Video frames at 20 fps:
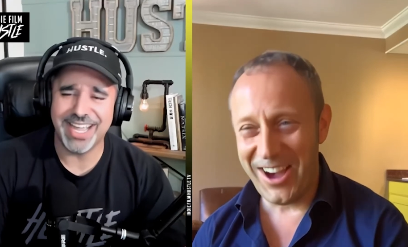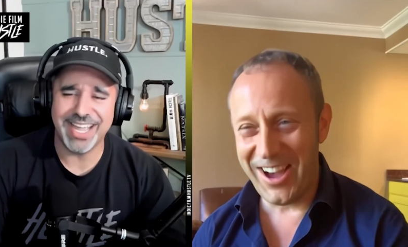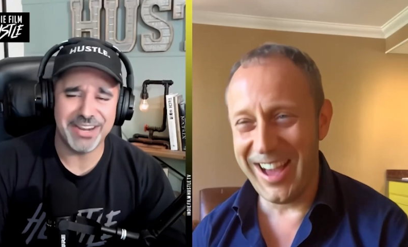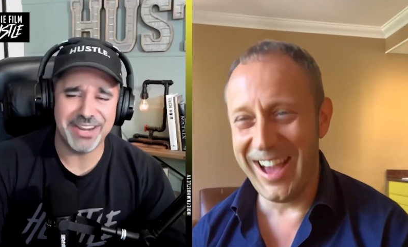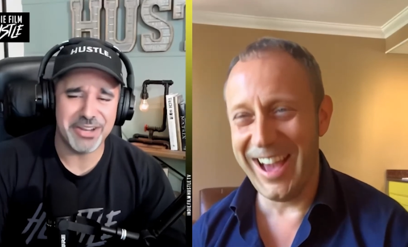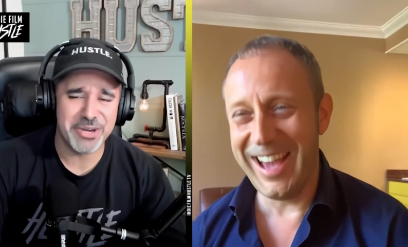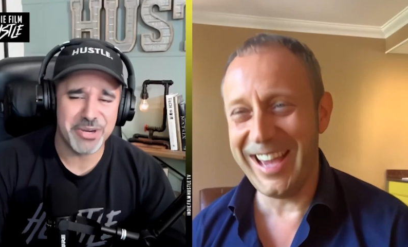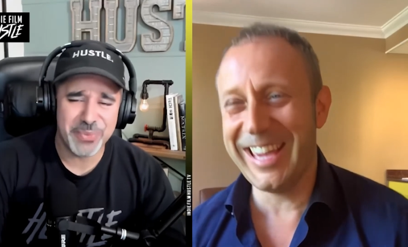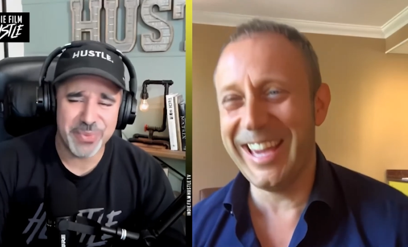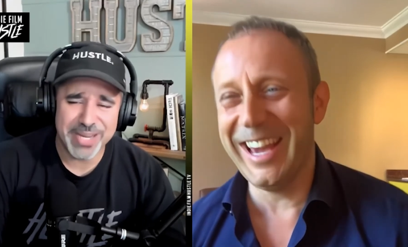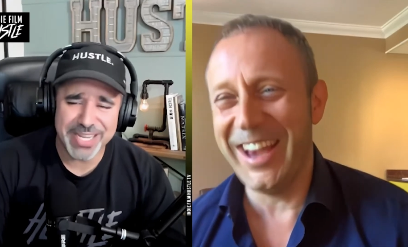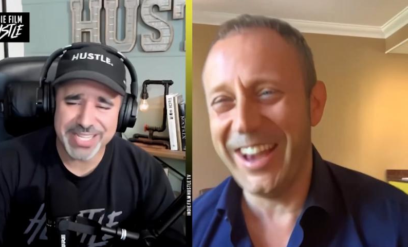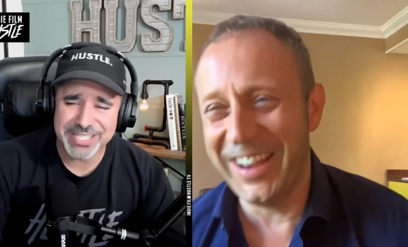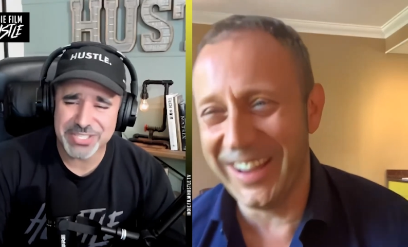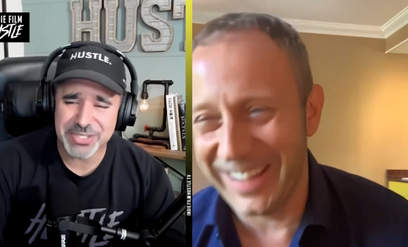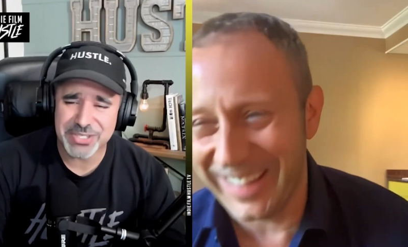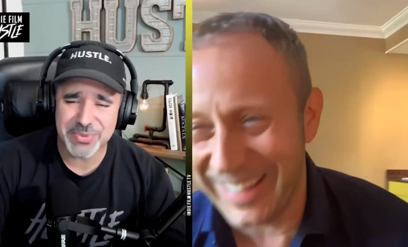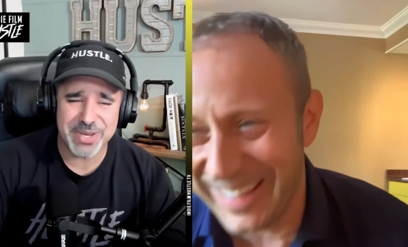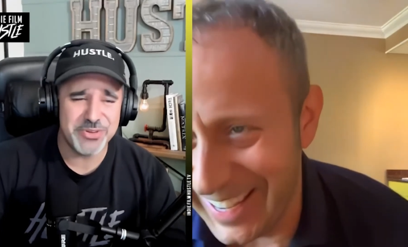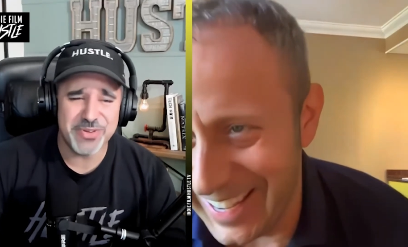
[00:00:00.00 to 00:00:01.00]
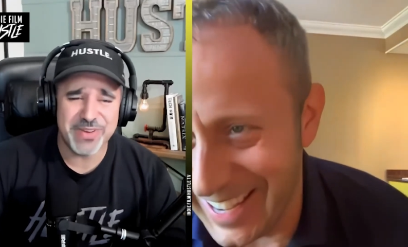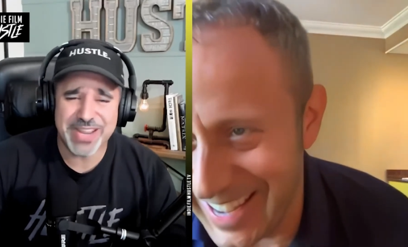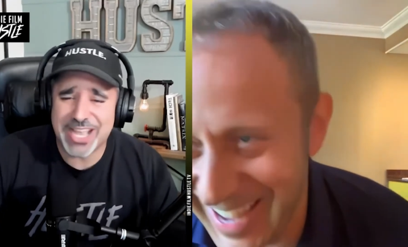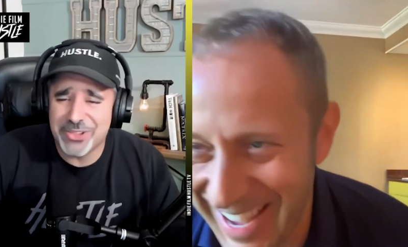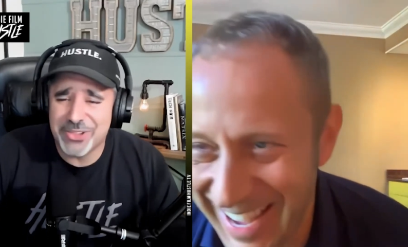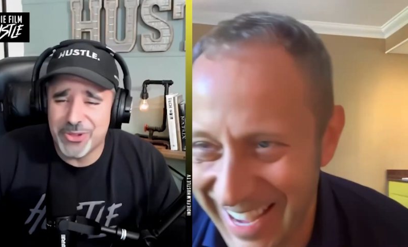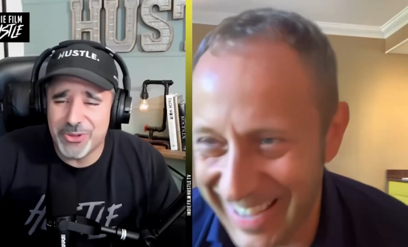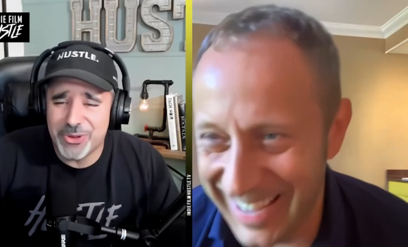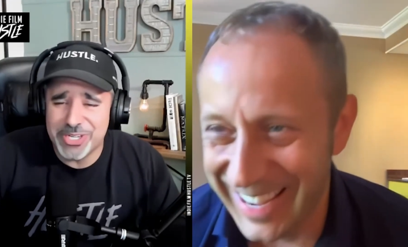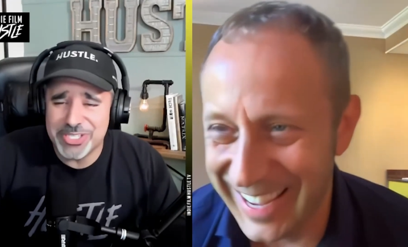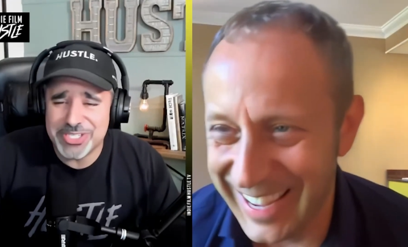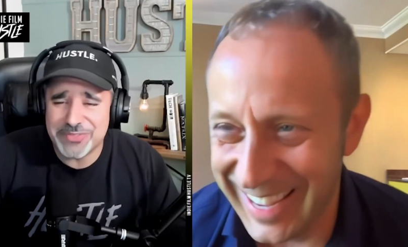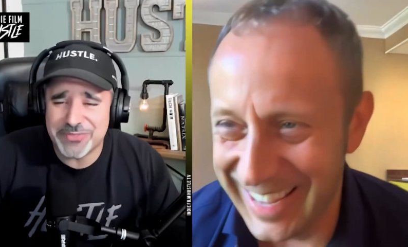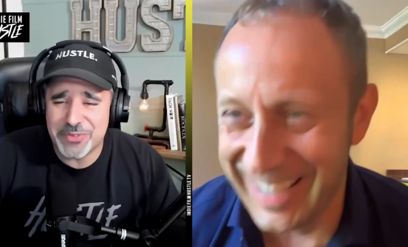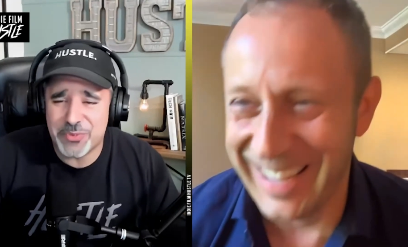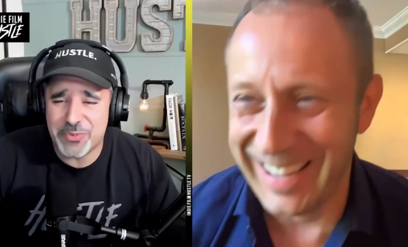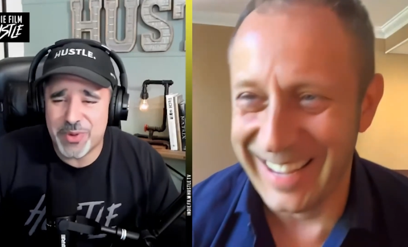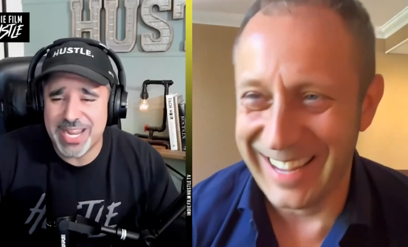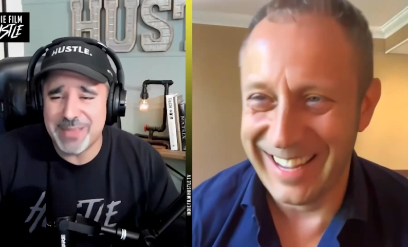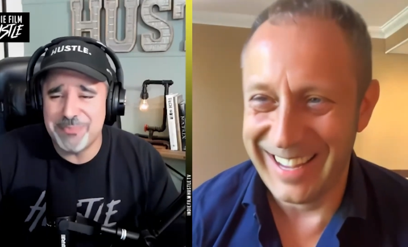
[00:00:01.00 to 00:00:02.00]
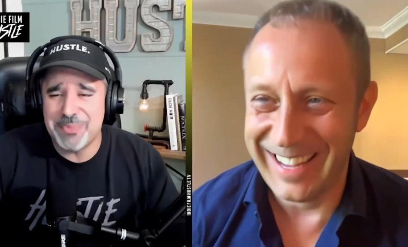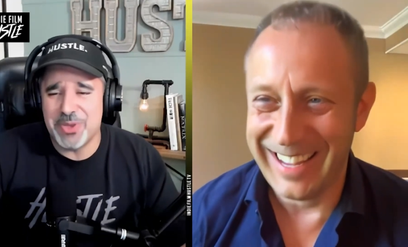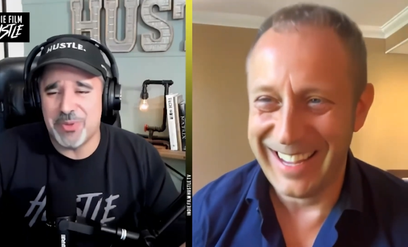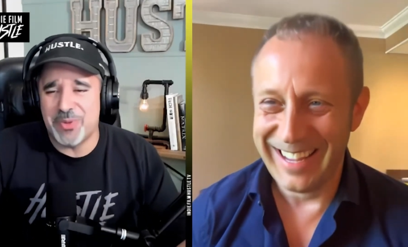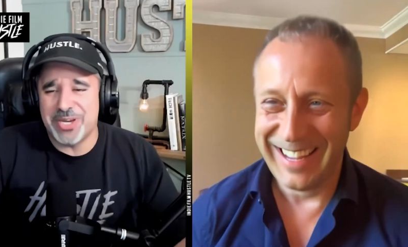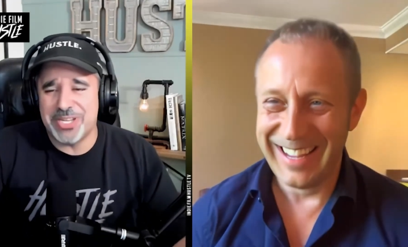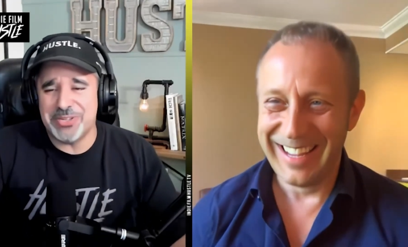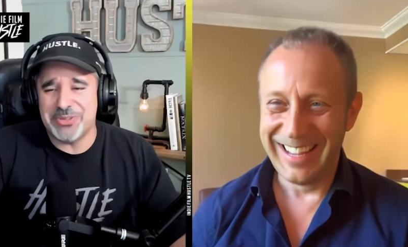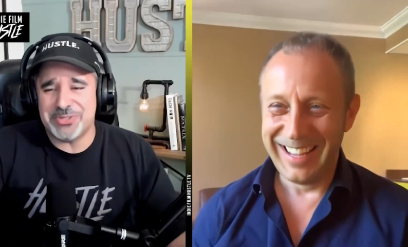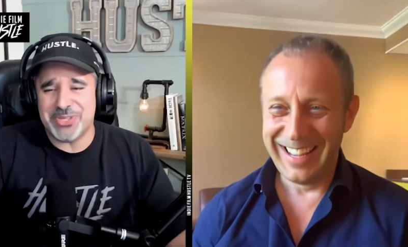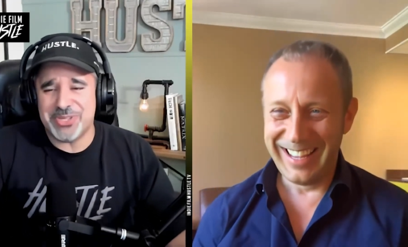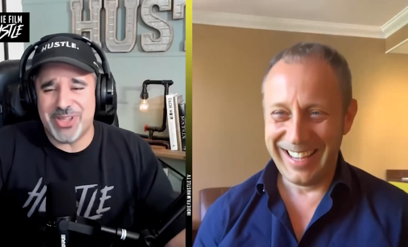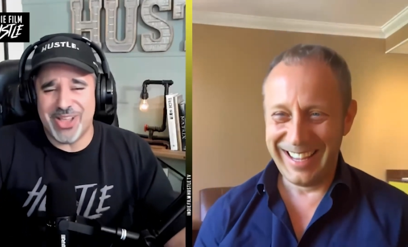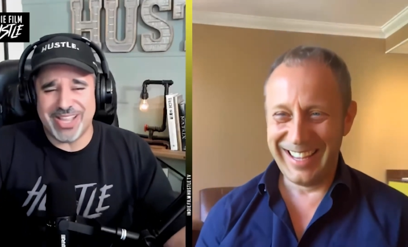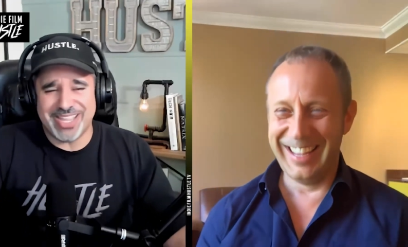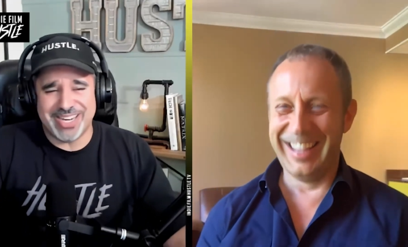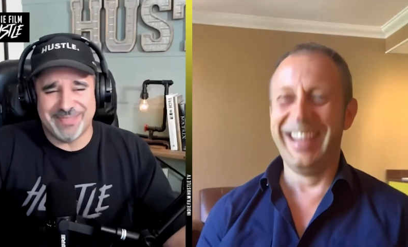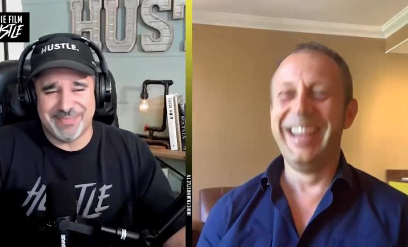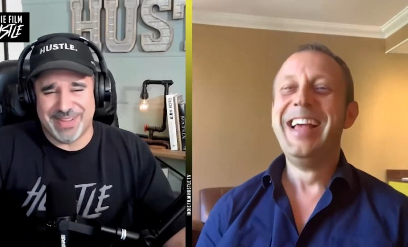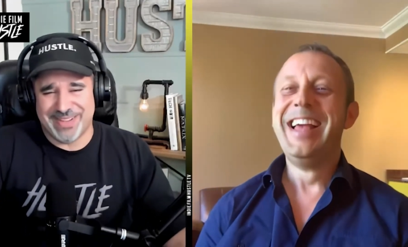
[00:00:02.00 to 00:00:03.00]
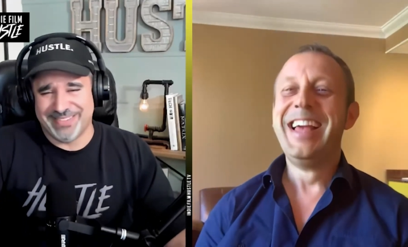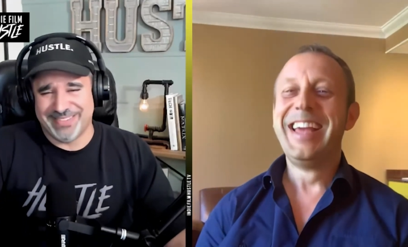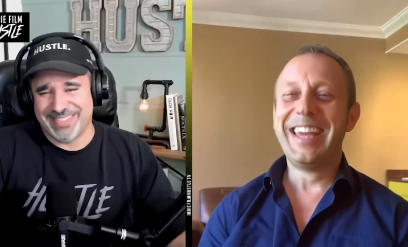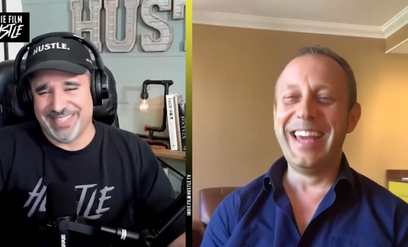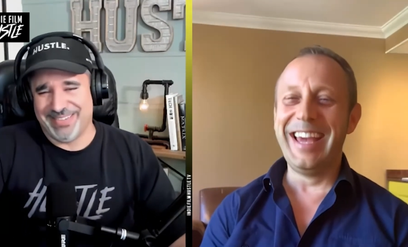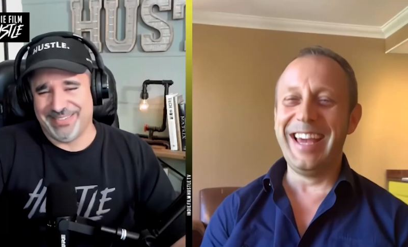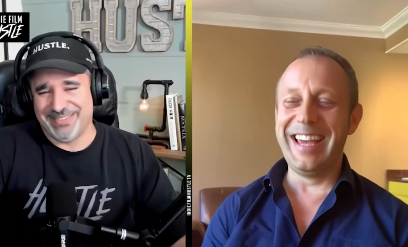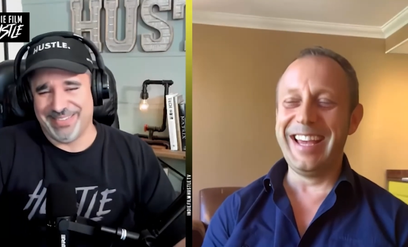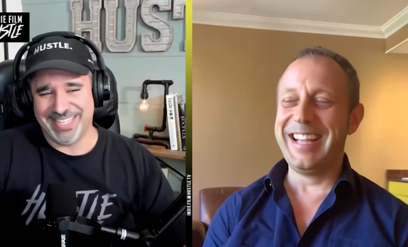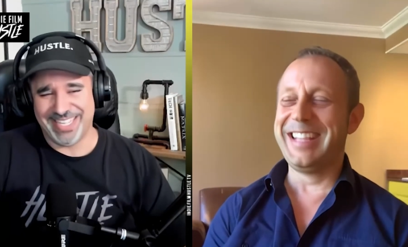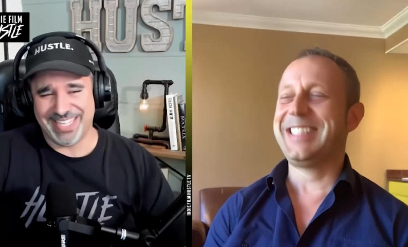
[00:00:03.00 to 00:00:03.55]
Speaker 1: and a green screen. You got Lawrence of Arabia. What are you talking about, David? Exactly.